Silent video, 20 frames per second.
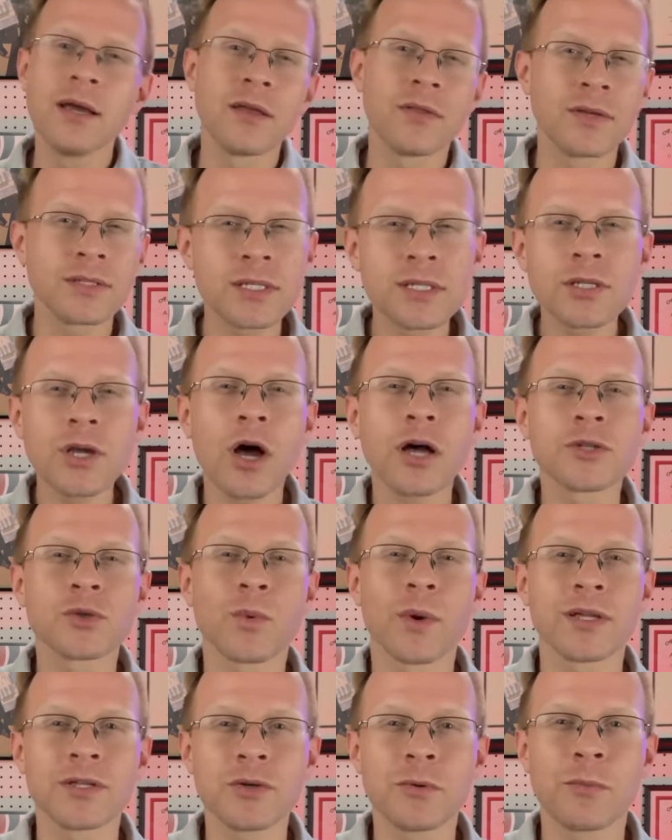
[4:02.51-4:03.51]
This has caused
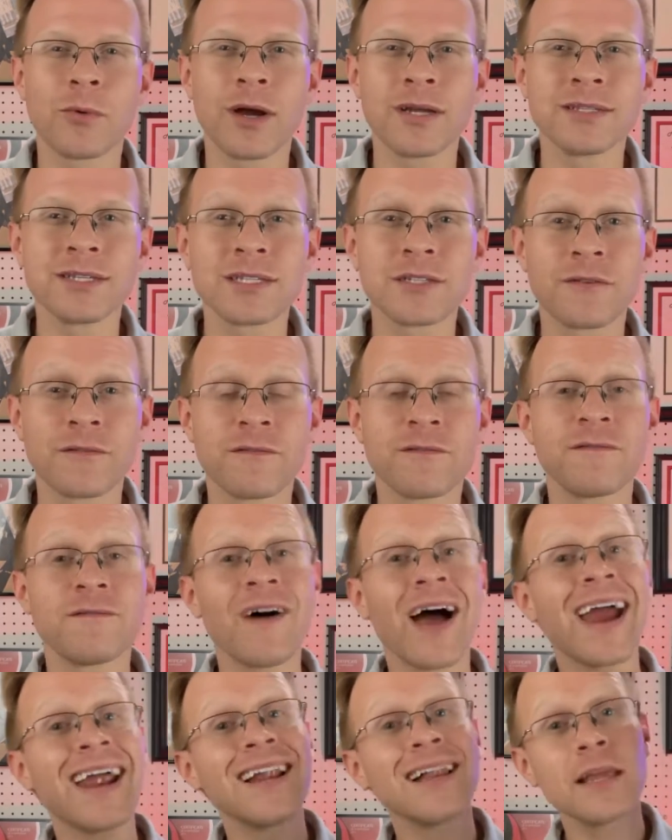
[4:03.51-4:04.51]
rental prices to
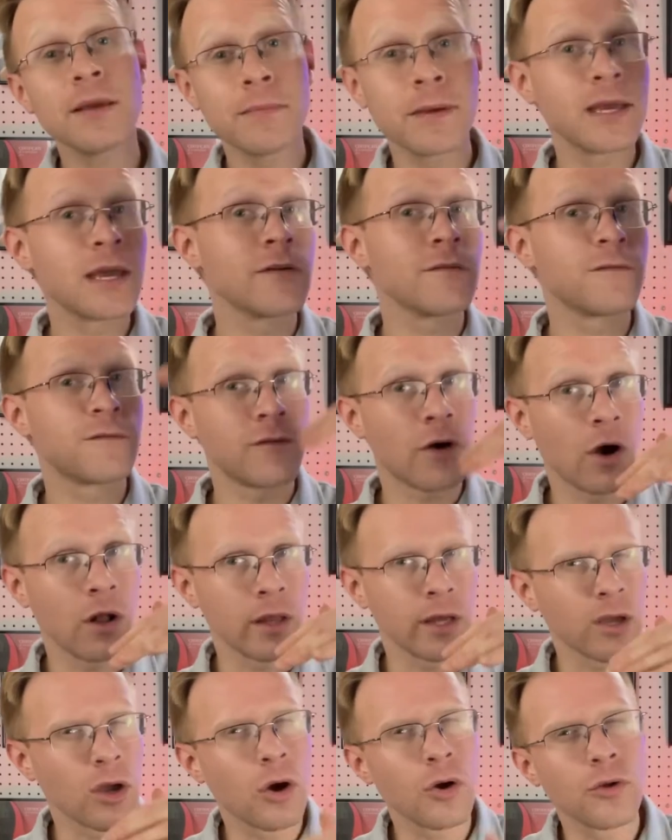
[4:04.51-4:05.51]
finally begin
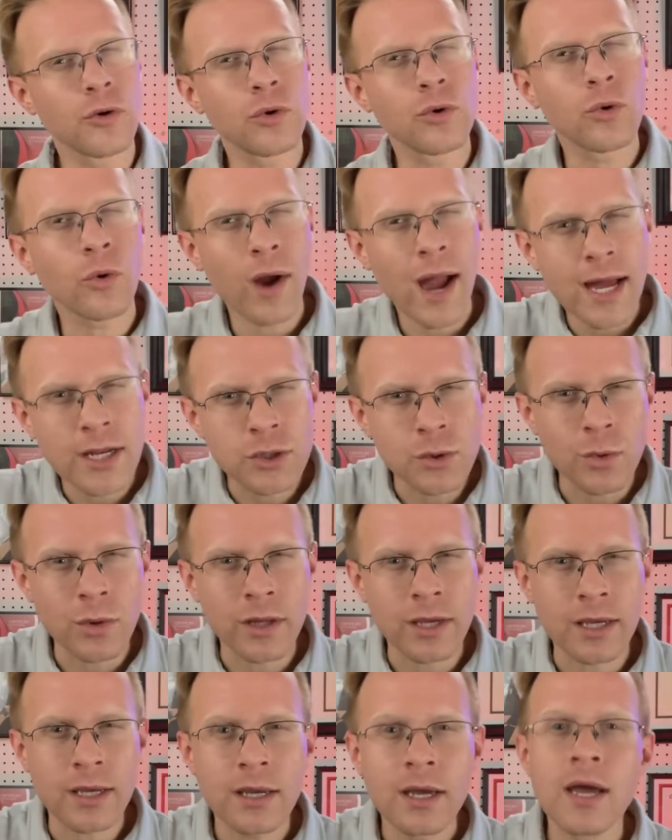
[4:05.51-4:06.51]
falling, although
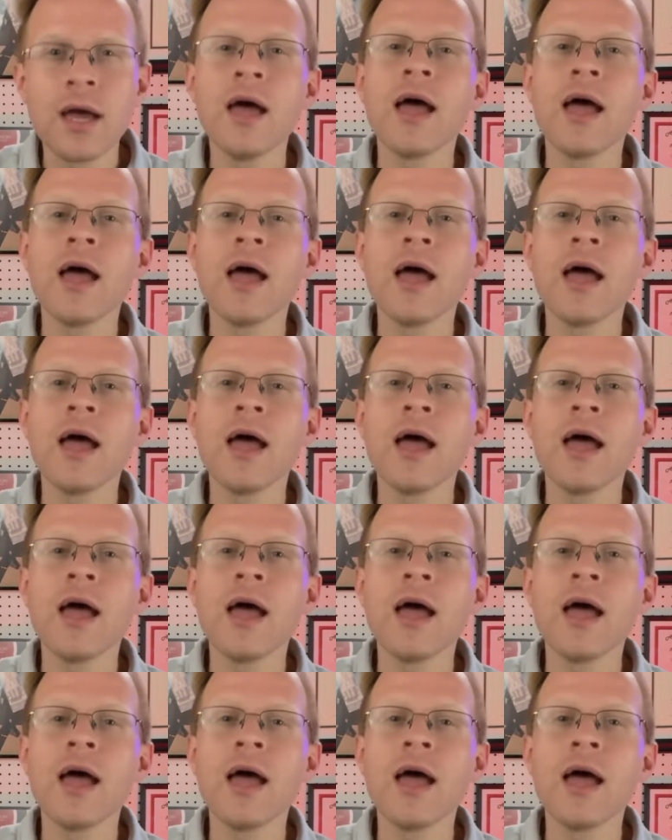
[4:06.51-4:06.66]
gradually.